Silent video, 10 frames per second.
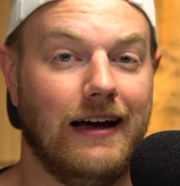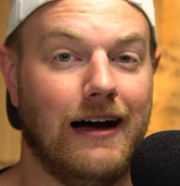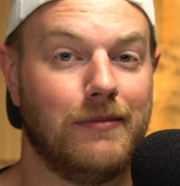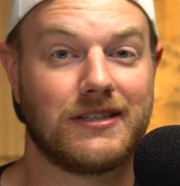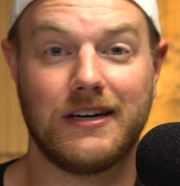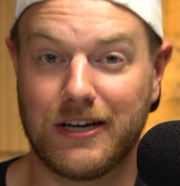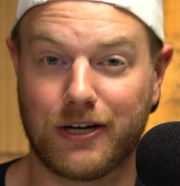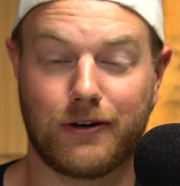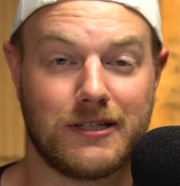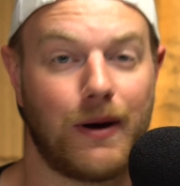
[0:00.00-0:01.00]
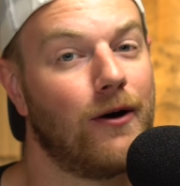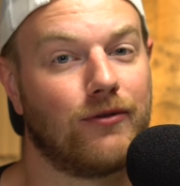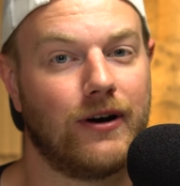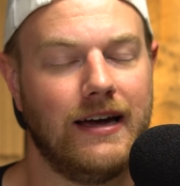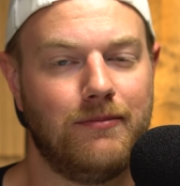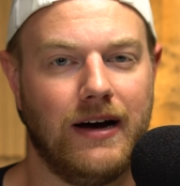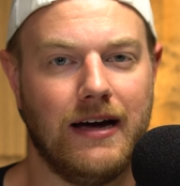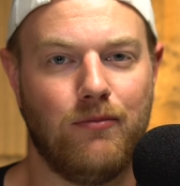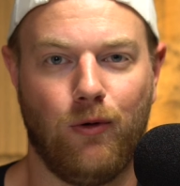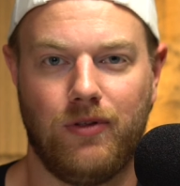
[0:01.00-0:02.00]
It's going to increase my overhead
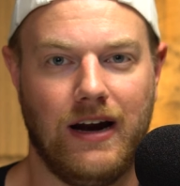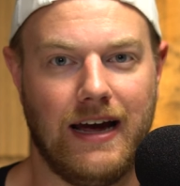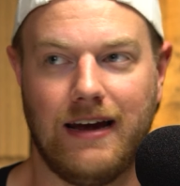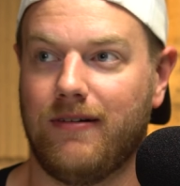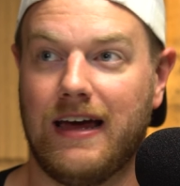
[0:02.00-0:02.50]
by more than I